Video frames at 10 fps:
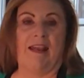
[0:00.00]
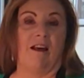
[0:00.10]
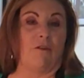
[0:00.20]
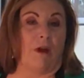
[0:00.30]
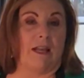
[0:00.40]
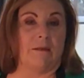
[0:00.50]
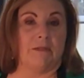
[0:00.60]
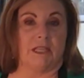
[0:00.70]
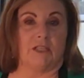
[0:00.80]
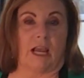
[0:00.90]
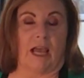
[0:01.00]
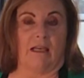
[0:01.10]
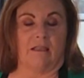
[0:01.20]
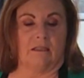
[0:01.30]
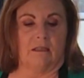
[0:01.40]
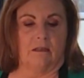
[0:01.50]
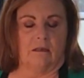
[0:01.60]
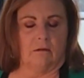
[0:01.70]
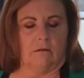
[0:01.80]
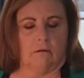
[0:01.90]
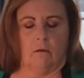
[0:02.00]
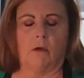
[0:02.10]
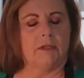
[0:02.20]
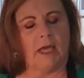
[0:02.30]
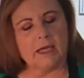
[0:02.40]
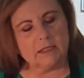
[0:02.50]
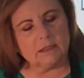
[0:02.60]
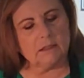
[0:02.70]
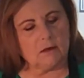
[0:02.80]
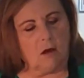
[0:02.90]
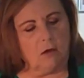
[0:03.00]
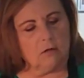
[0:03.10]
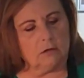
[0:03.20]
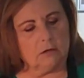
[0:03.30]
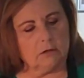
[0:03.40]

other items such as, what the heck is this called?